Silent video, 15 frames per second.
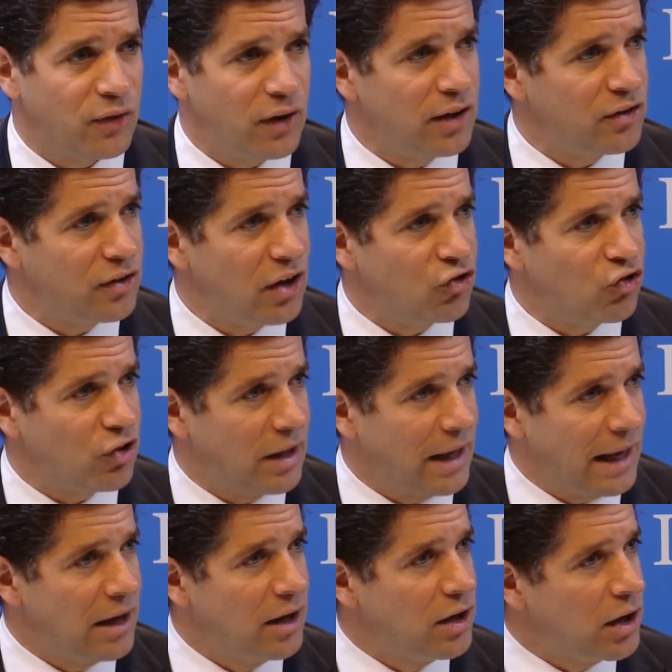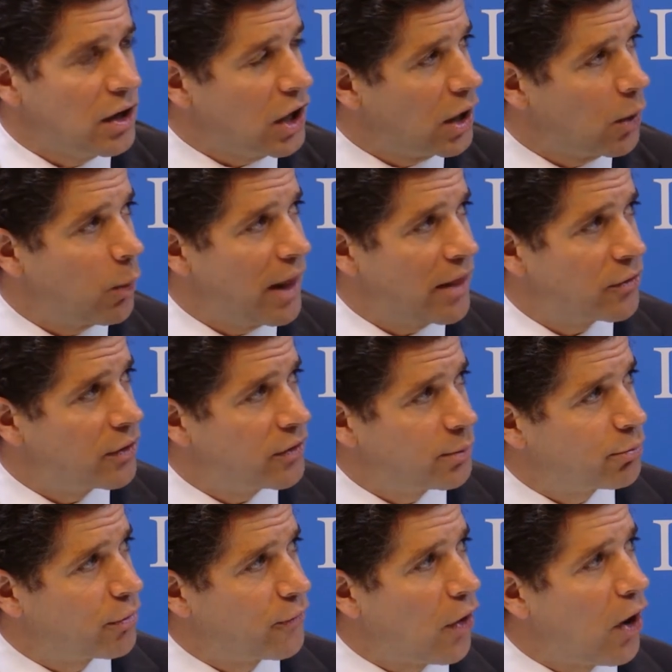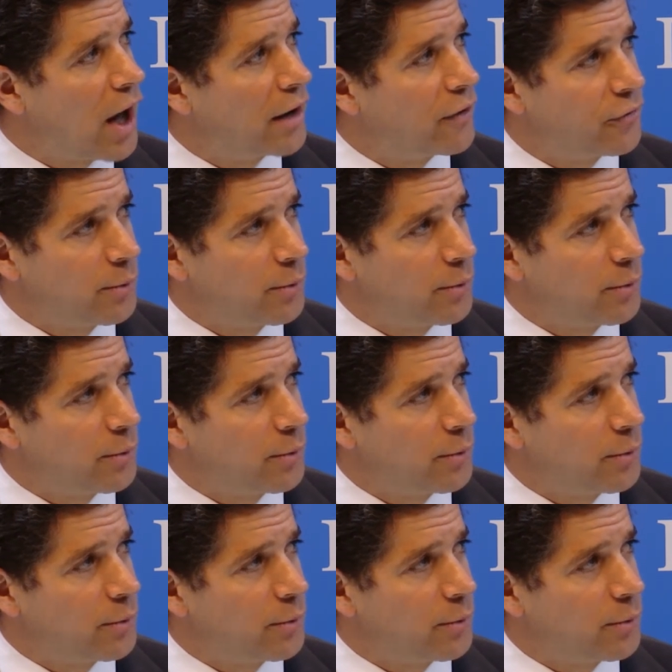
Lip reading: essentially, whether it's provided